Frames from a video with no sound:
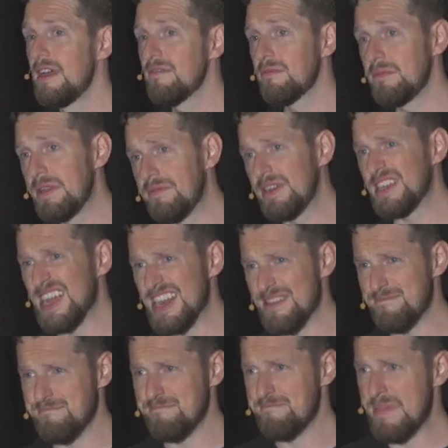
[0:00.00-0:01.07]
from different kind
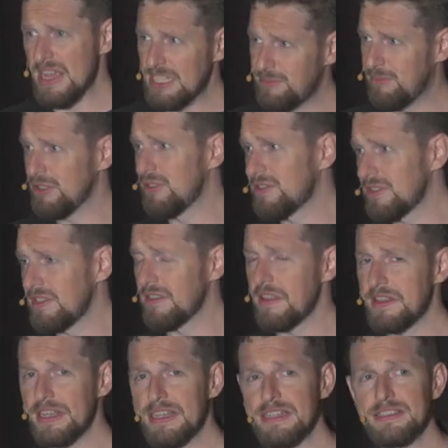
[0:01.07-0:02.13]
of page builders and other
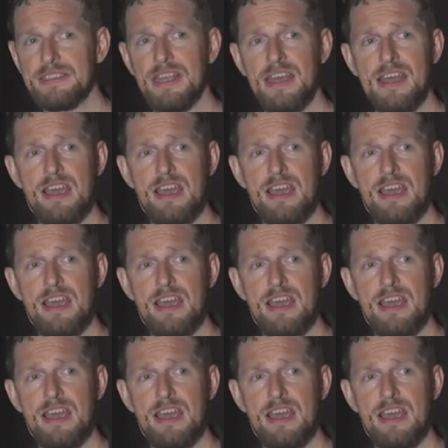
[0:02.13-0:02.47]
things.